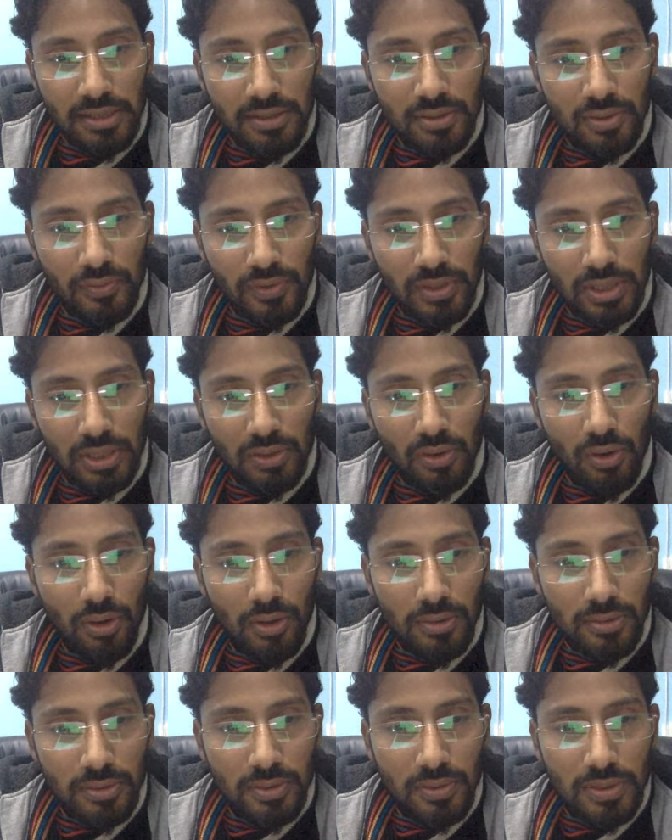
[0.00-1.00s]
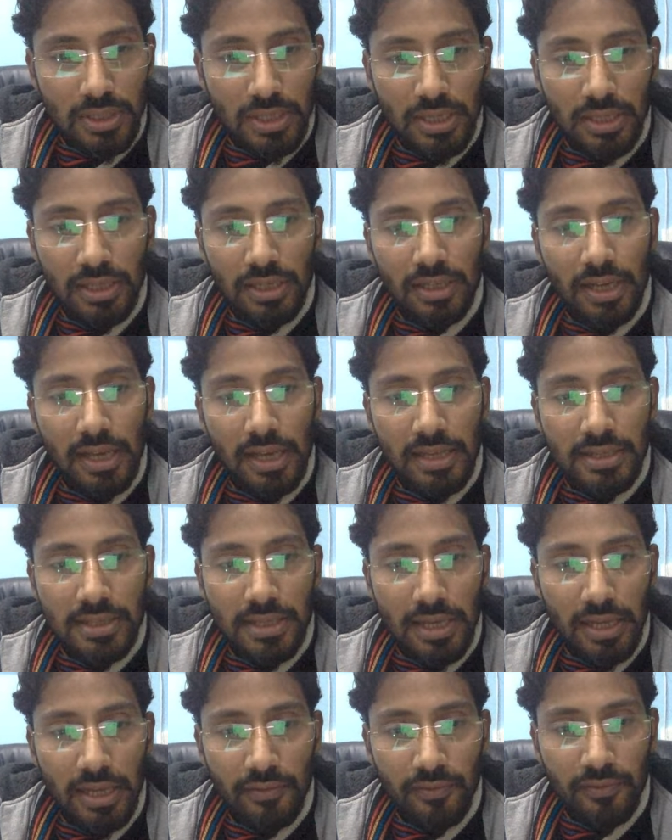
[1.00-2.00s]
So we can also say that
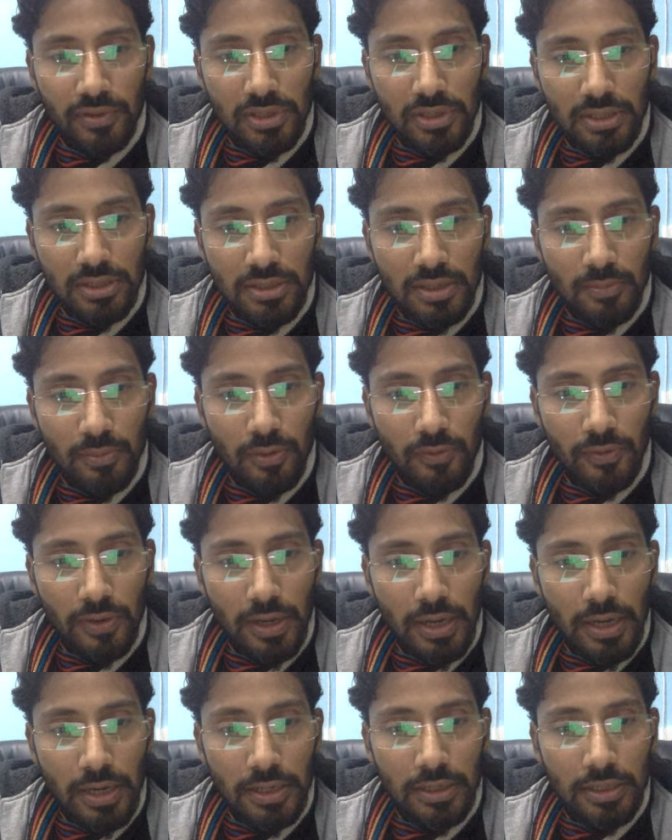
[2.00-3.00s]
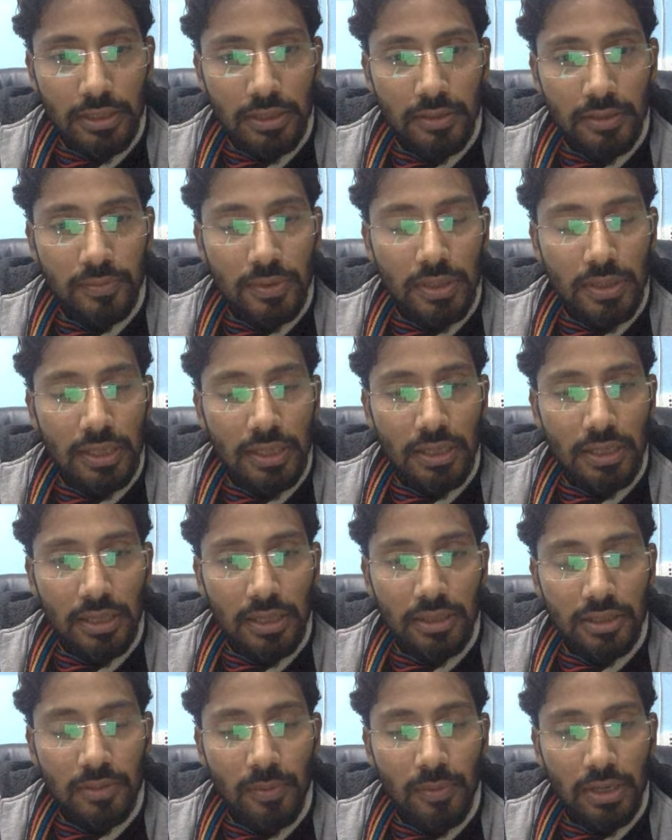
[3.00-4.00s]
Sn, which is sum of n terms in an
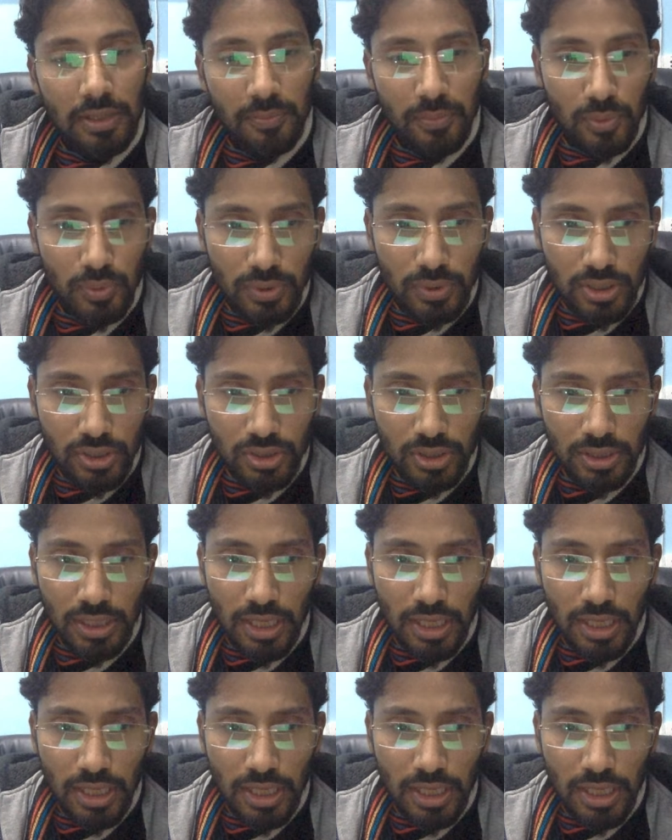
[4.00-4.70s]
arithmetic progression,